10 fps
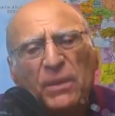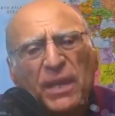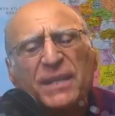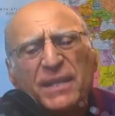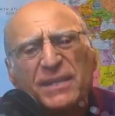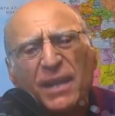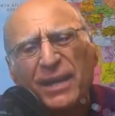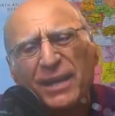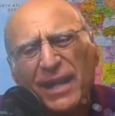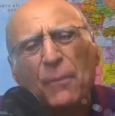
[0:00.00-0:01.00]
but they
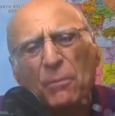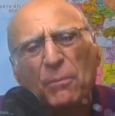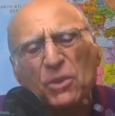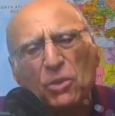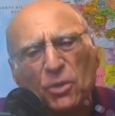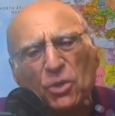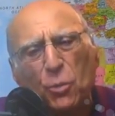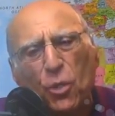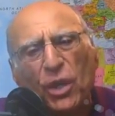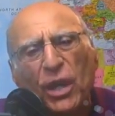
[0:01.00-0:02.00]
decided that would be too much
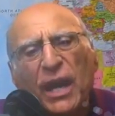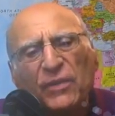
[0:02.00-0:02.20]
work.